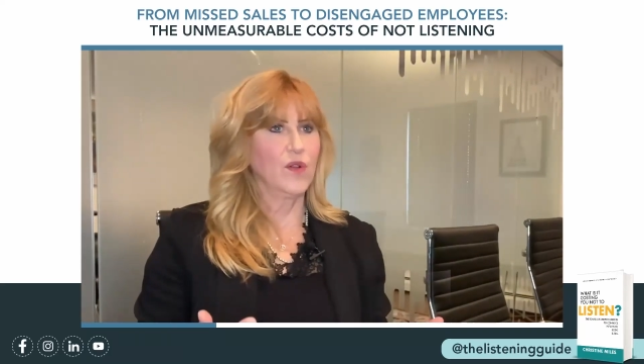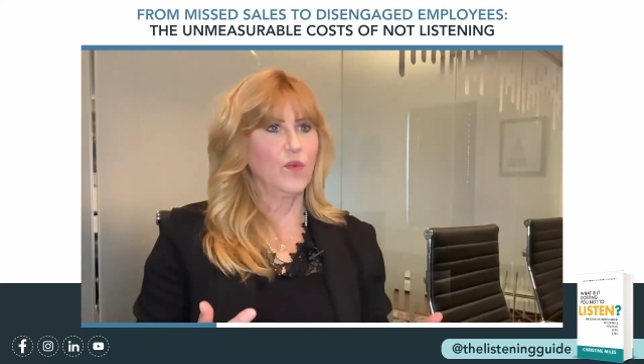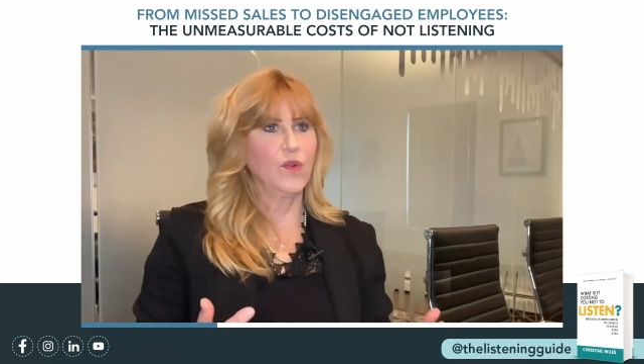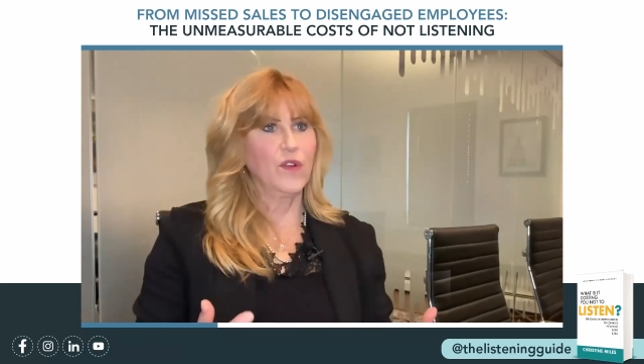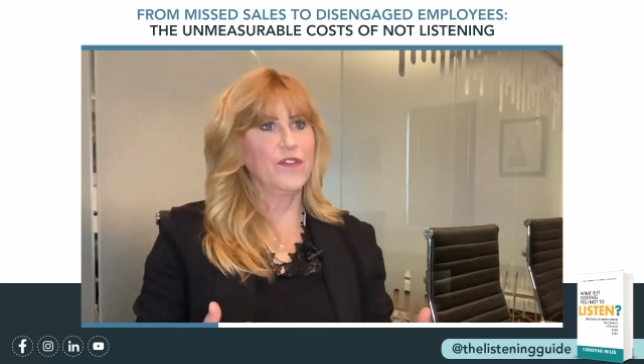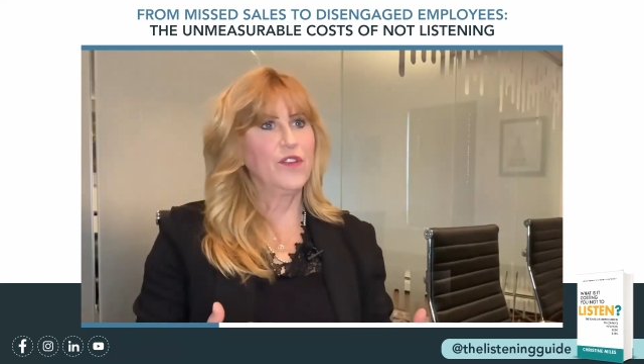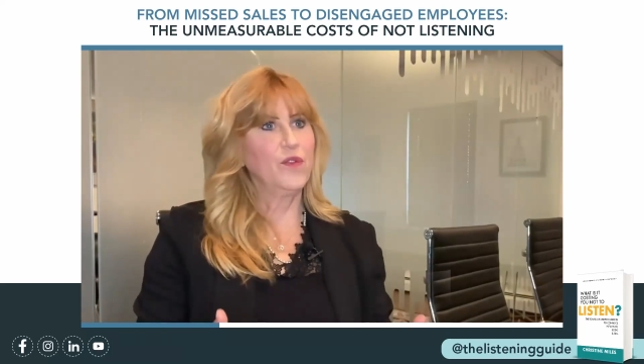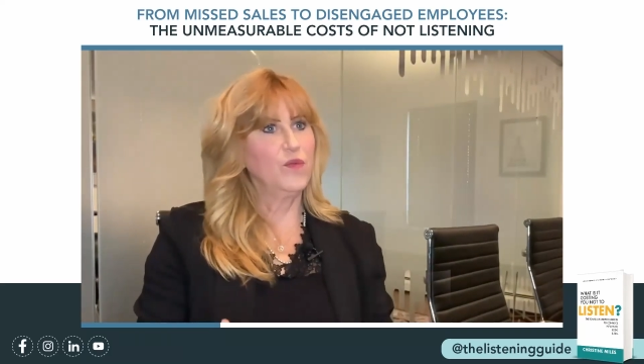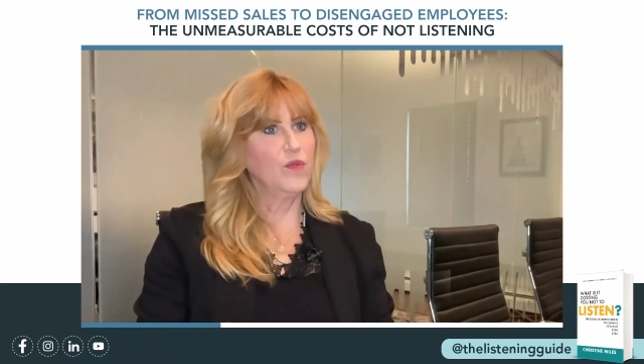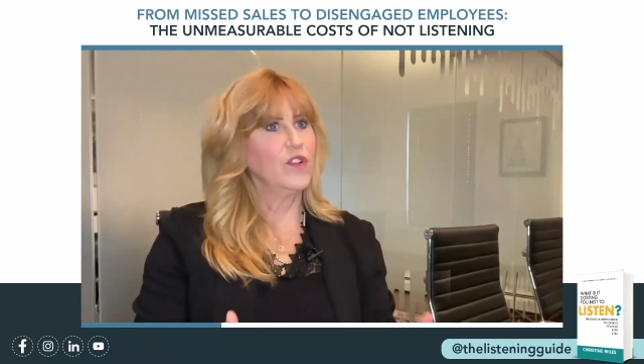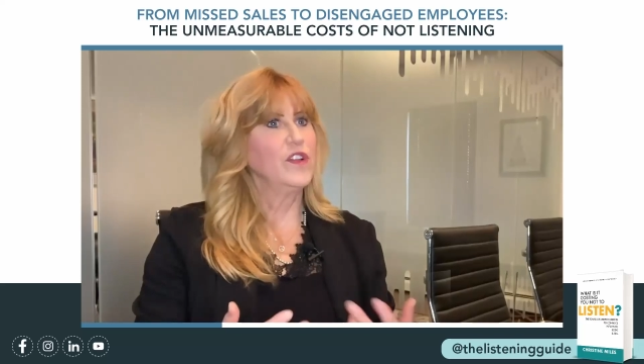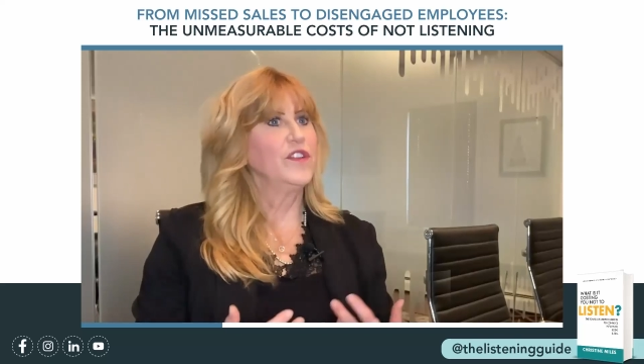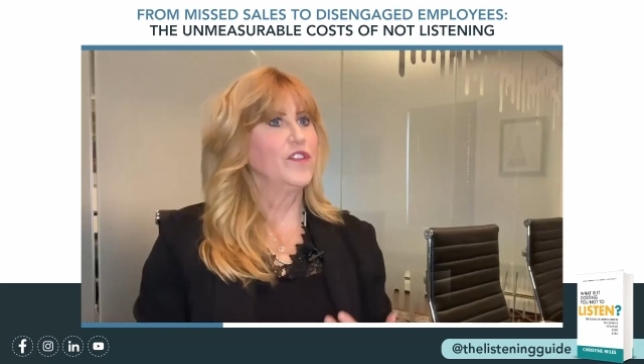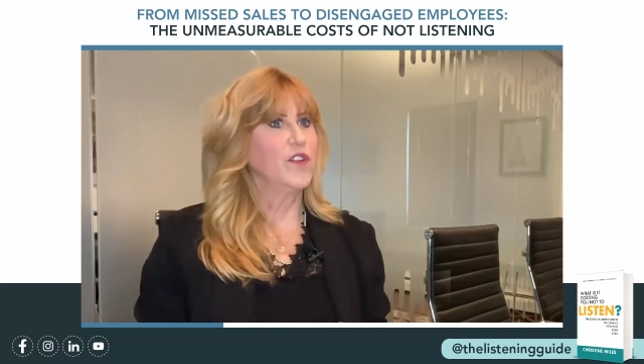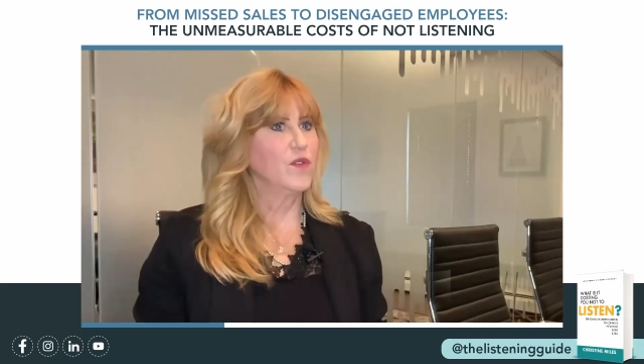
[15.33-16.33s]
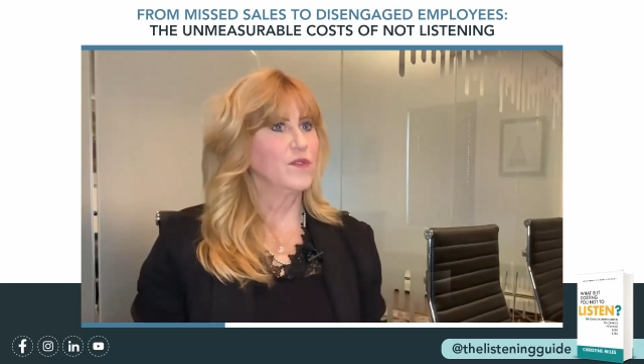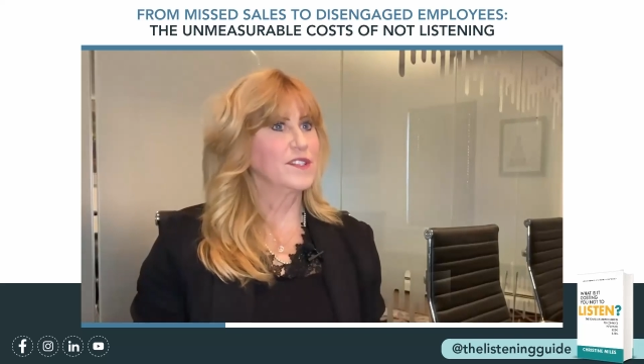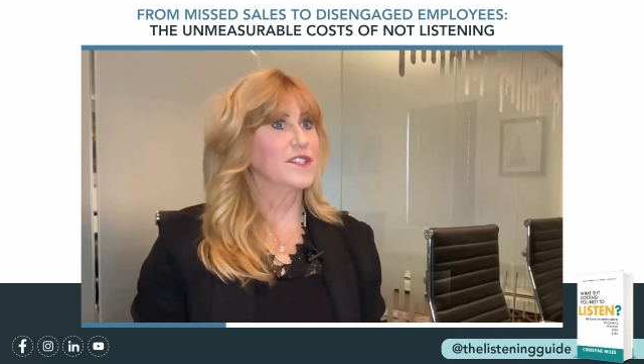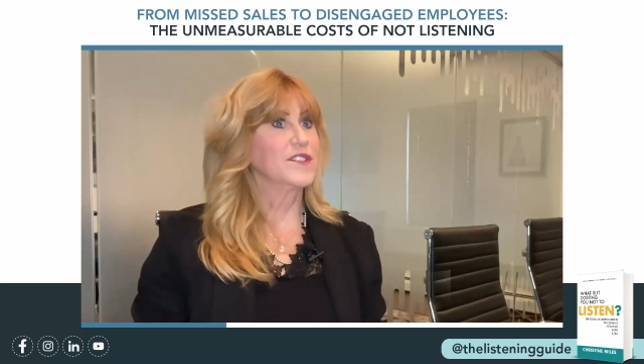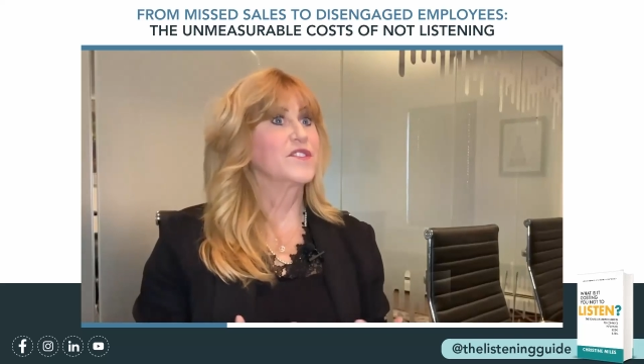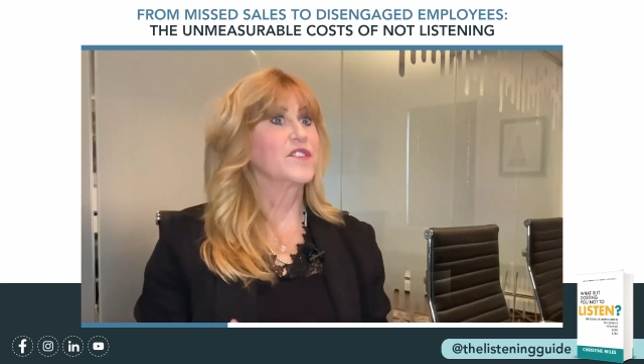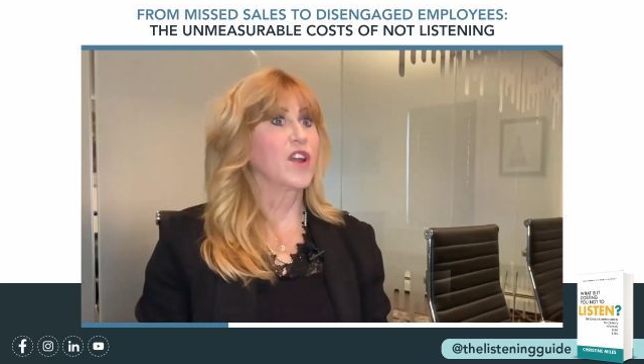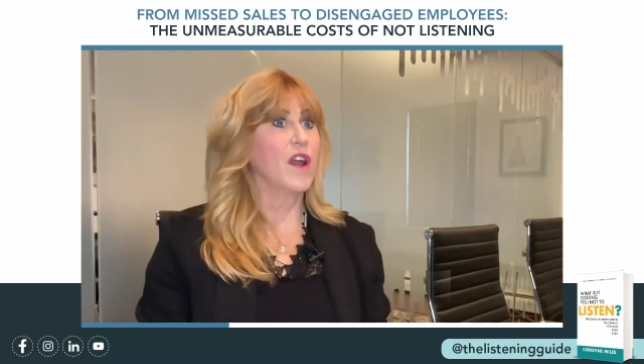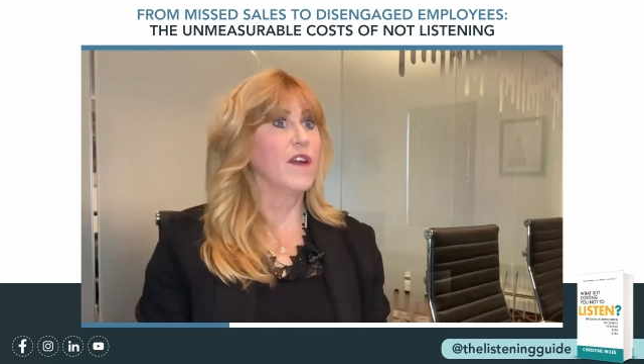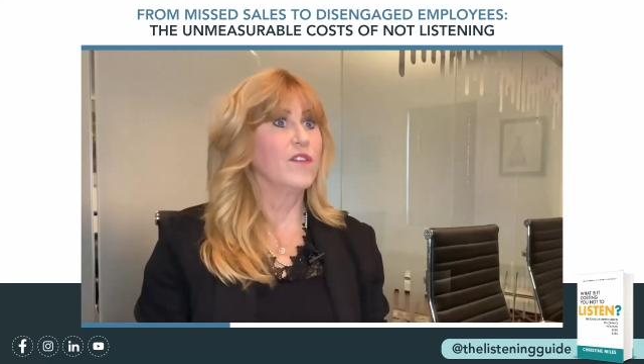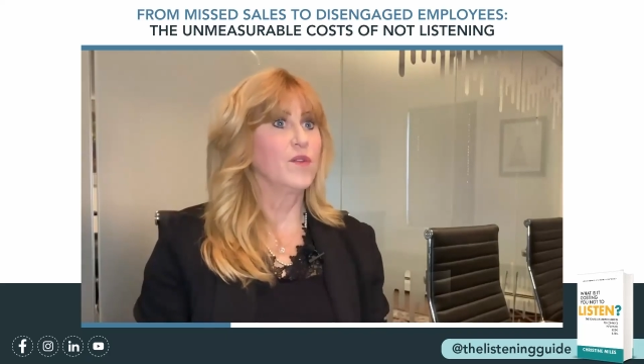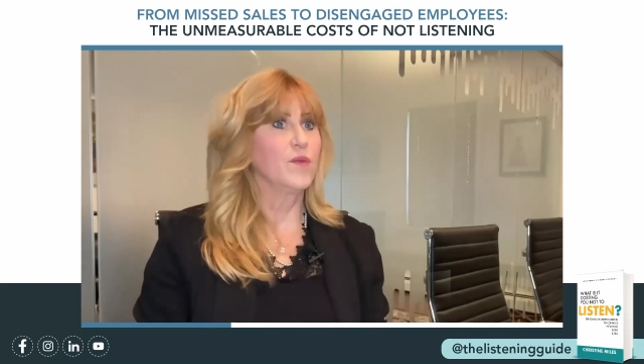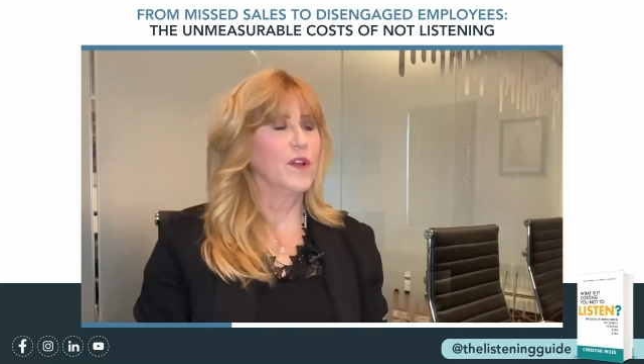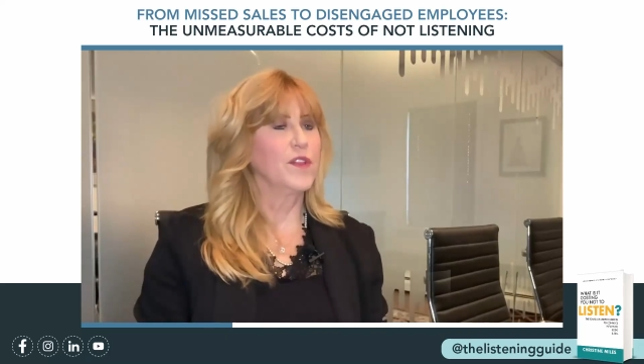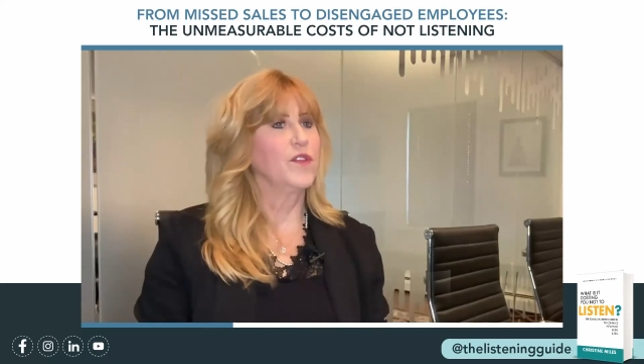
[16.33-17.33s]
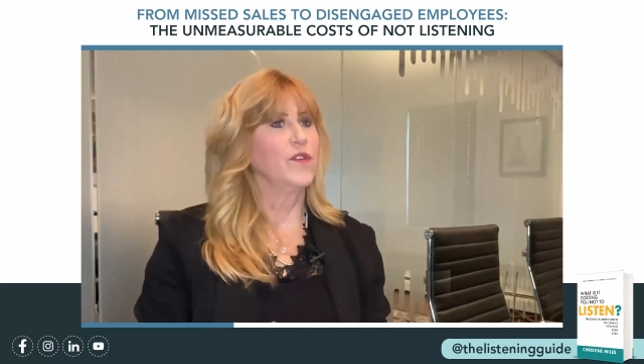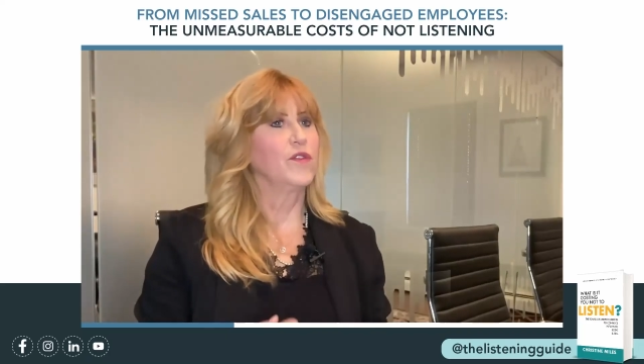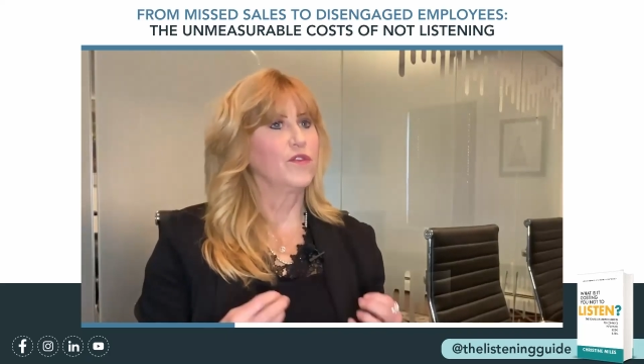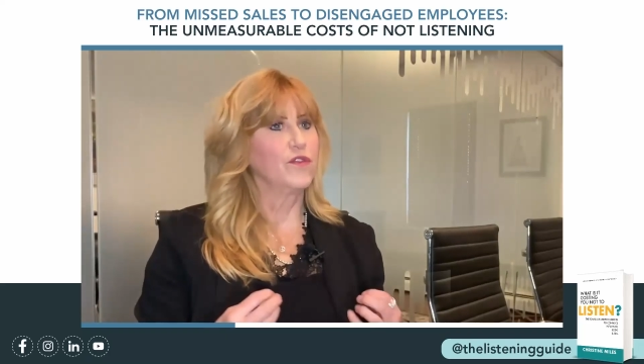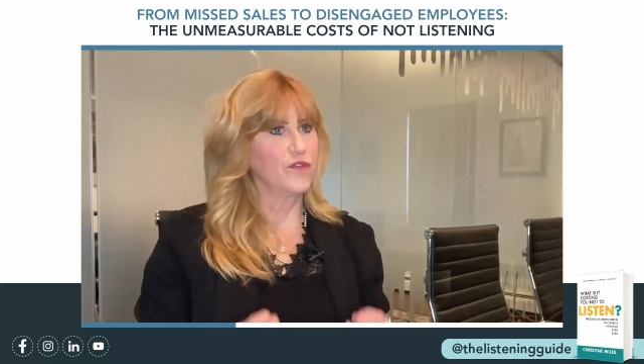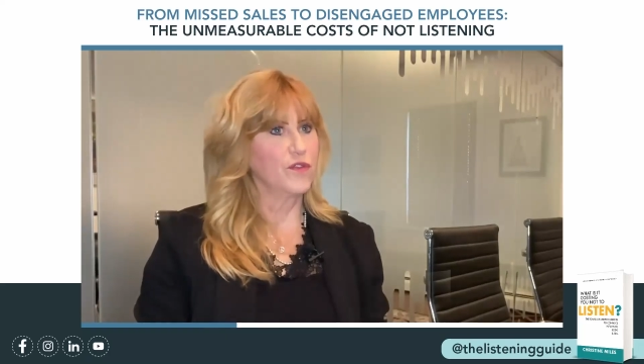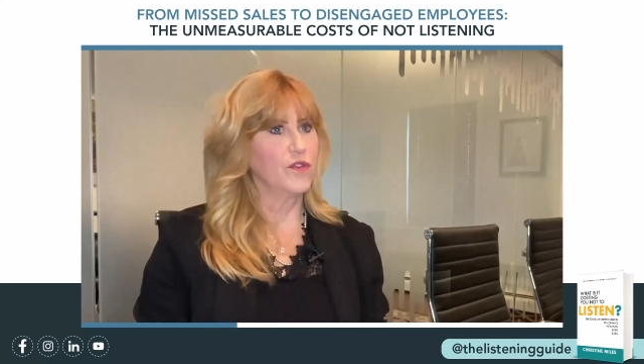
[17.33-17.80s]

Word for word: Well, if you really don't discover what those